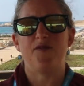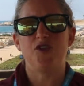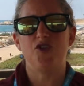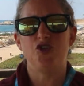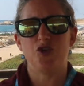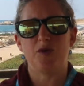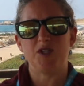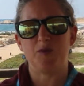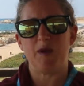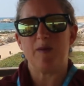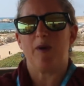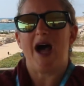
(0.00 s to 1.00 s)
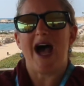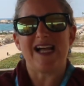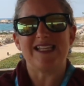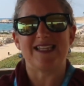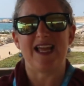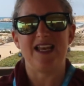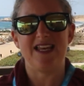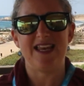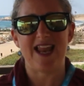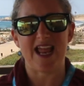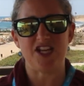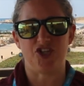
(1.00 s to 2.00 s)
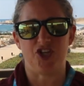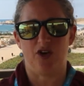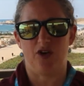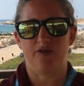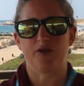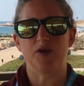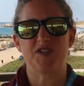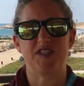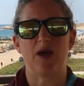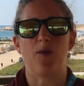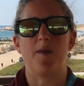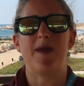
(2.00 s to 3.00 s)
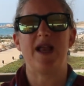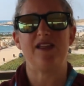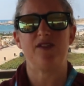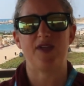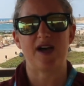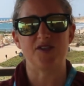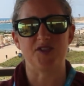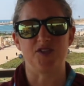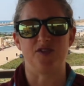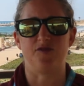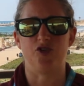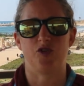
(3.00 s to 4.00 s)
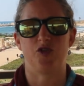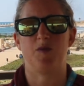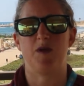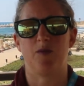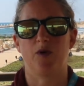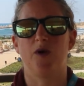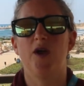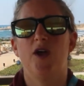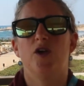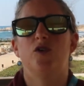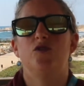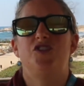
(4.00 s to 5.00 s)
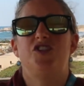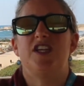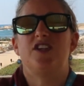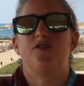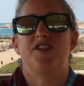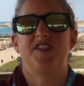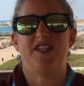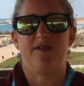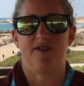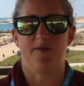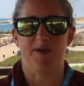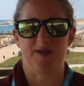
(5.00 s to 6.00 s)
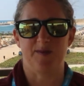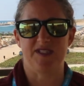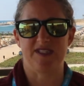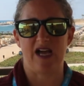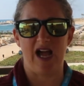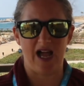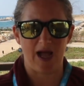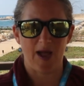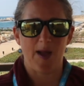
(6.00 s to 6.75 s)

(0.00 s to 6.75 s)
the Jewish people as a nation, of course there were many thousands of Jewish people who did receive him as Messiah,